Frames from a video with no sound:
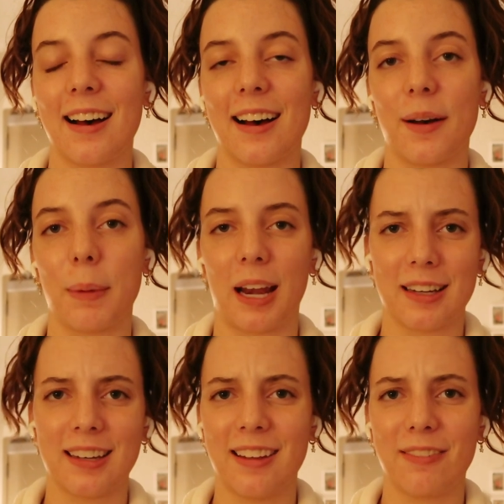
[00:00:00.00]
Um, and I
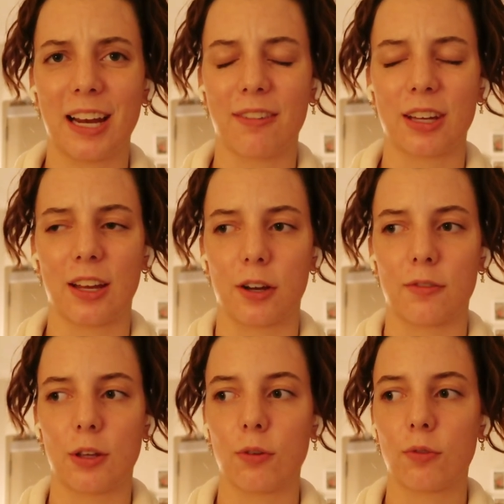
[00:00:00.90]
didn't even have to
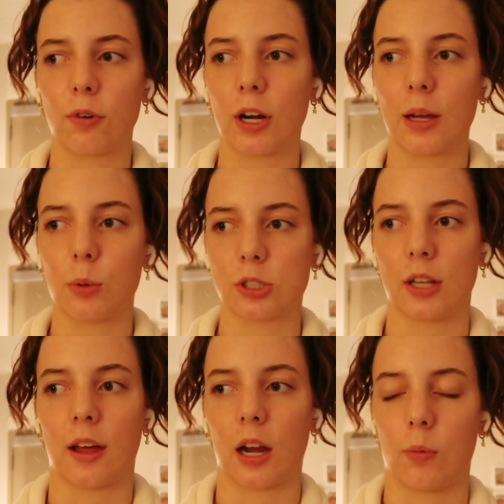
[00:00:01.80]
interview for it, which I
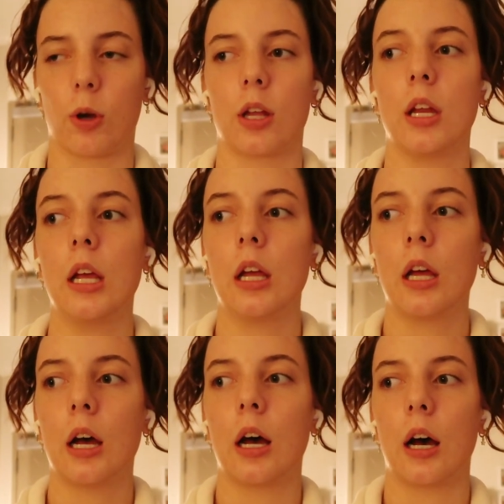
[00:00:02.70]
thought I would,
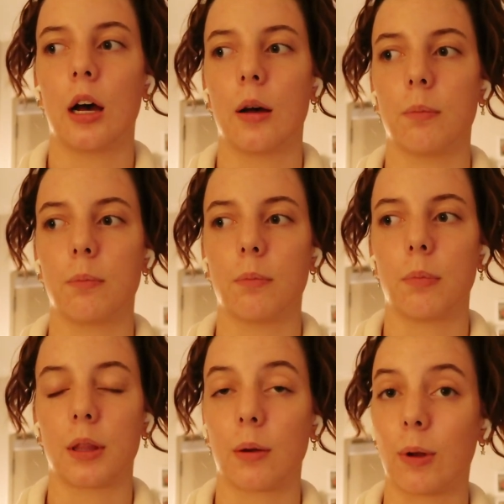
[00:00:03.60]
um,
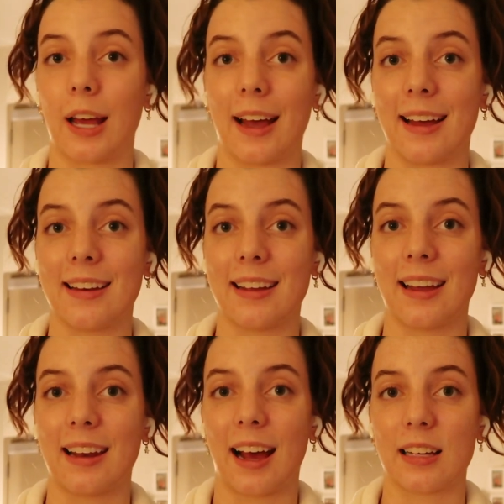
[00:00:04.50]
but they went ahead
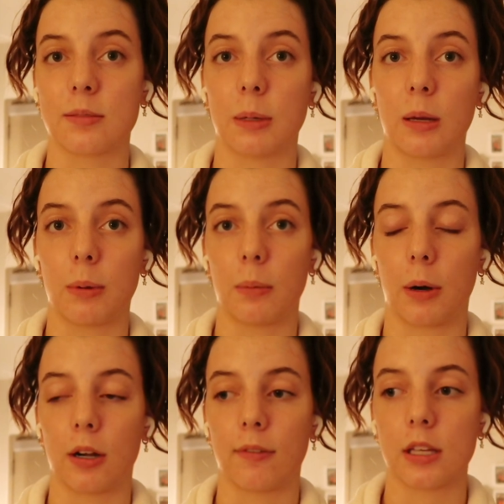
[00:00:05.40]
and asked me to be a
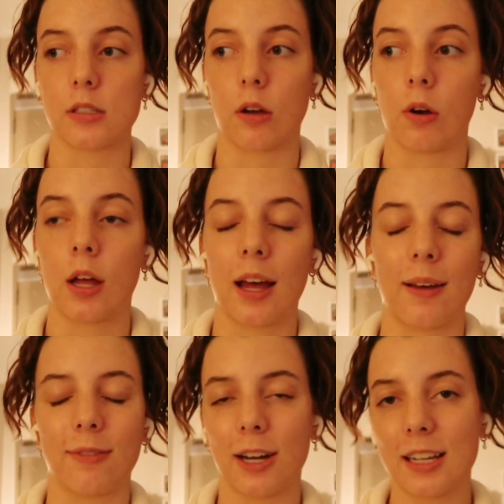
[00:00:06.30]
part of it. So
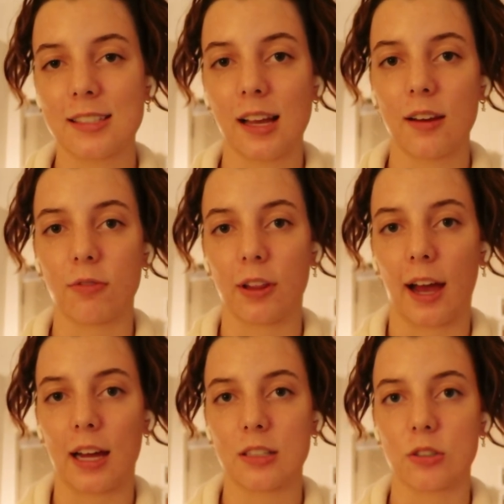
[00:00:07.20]
very excited for
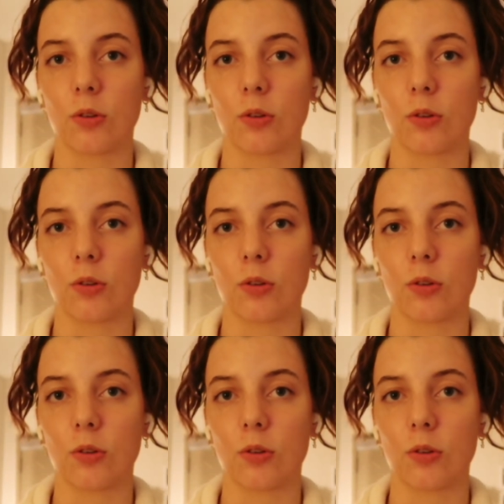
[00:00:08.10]
that.